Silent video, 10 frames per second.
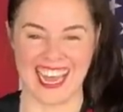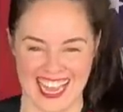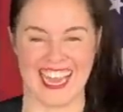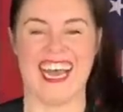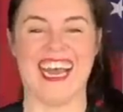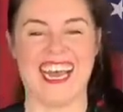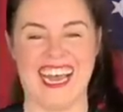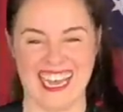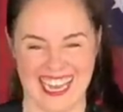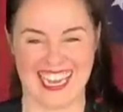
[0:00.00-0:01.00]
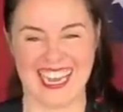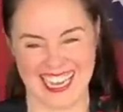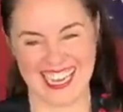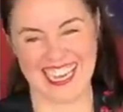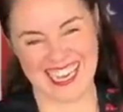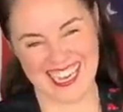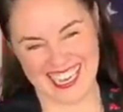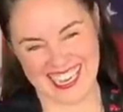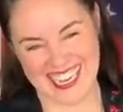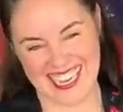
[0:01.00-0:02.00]
sell merchandise near the
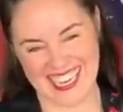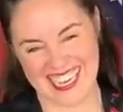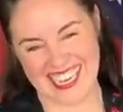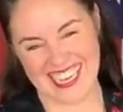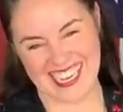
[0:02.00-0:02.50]
Capitol.